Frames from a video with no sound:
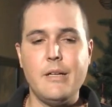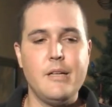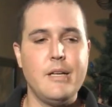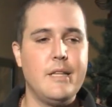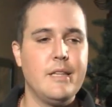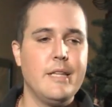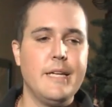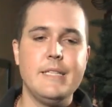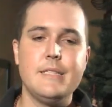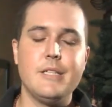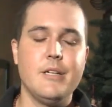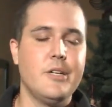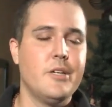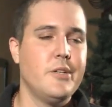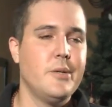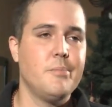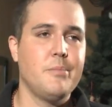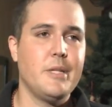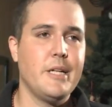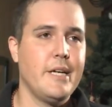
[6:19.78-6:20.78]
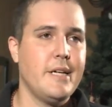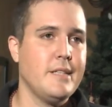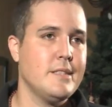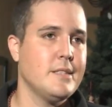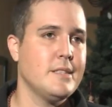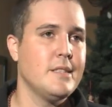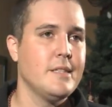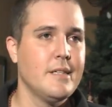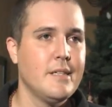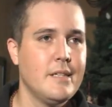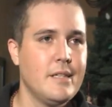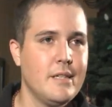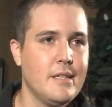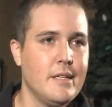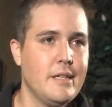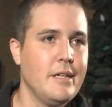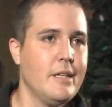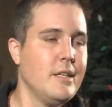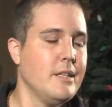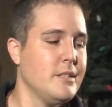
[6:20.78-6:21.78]
at least 100 plants.
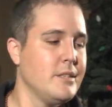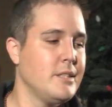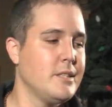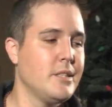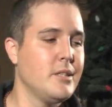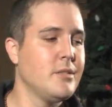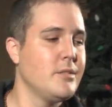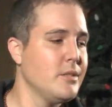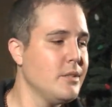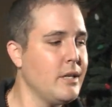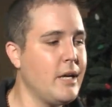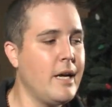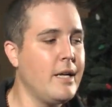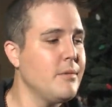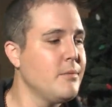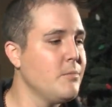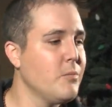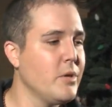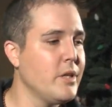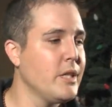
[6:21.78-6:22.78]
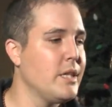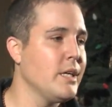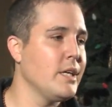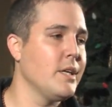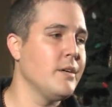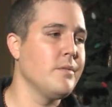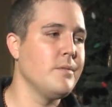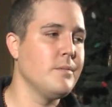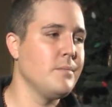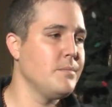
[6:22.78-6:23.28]
So I didn't think